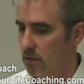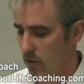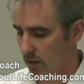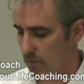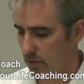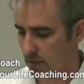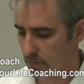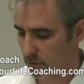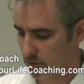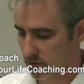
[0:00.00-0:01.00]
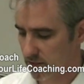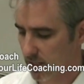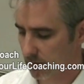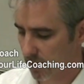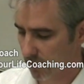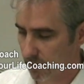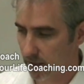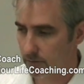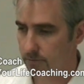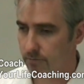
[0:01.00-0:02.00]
Go ahead and put that person's name down there.